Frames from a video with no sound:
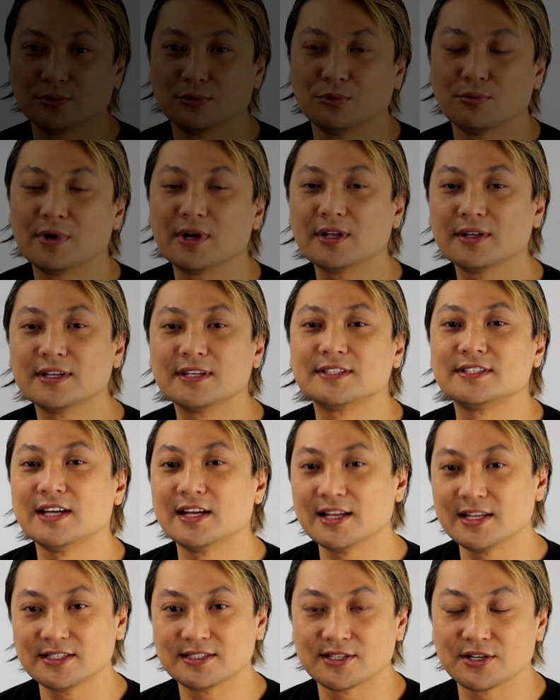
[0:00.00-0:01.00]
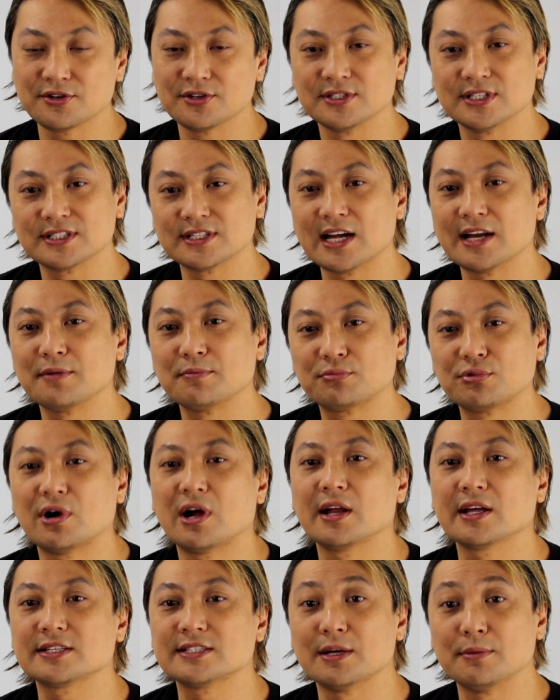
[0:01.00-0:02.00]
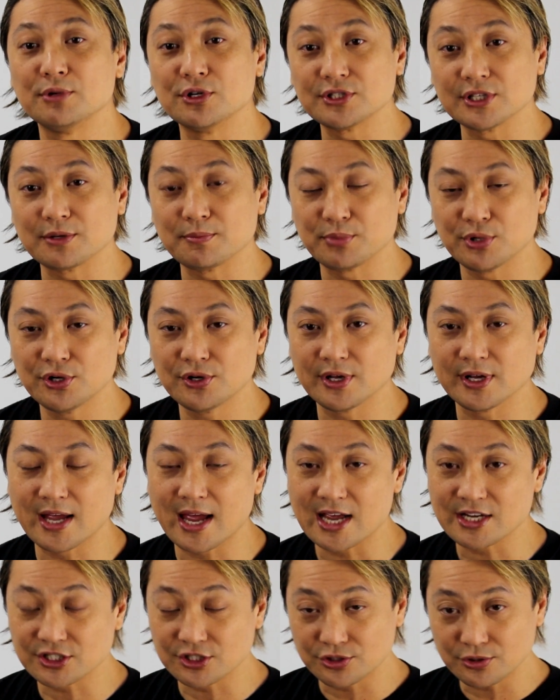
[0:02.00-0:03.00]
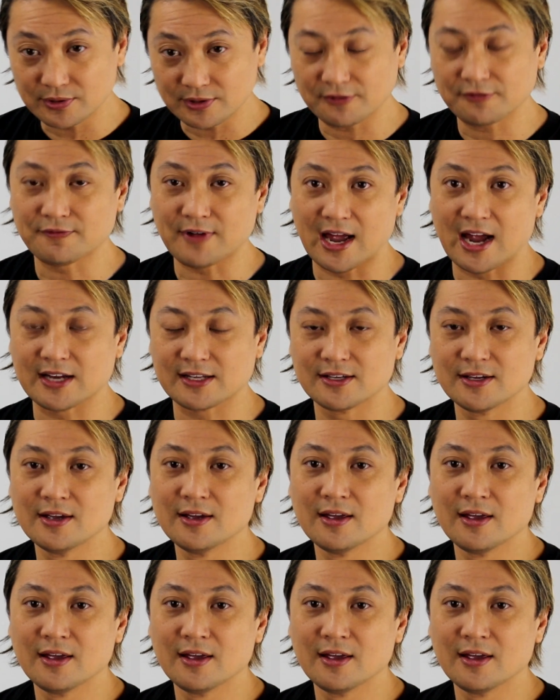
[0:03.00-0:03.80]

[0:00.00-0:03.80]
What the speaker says: One of the tenets here in designing products at Music Computing has to do with the fact